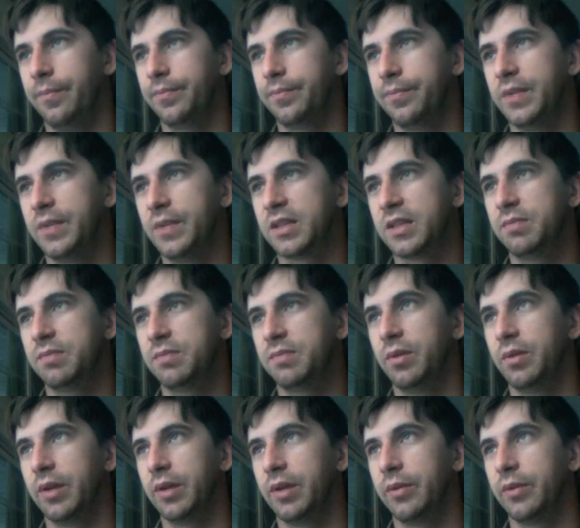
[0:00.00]

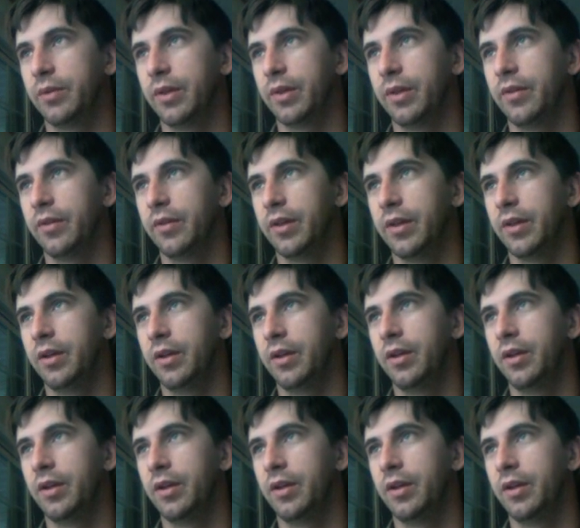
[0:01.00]
exploding with all the